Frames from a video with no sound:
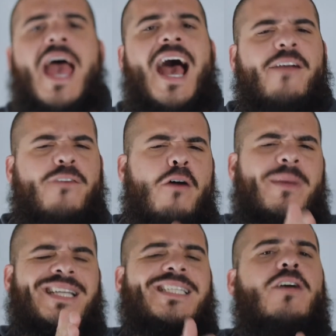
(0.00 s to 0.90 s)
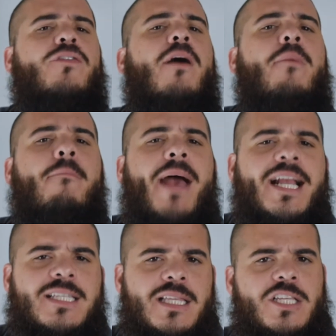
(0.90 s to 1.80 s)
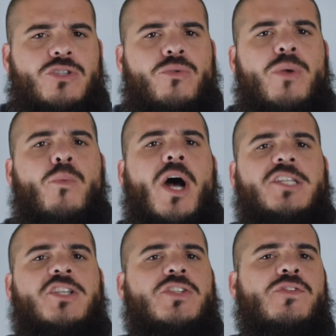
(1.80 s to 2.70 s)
I found myself coming back to these 3 watches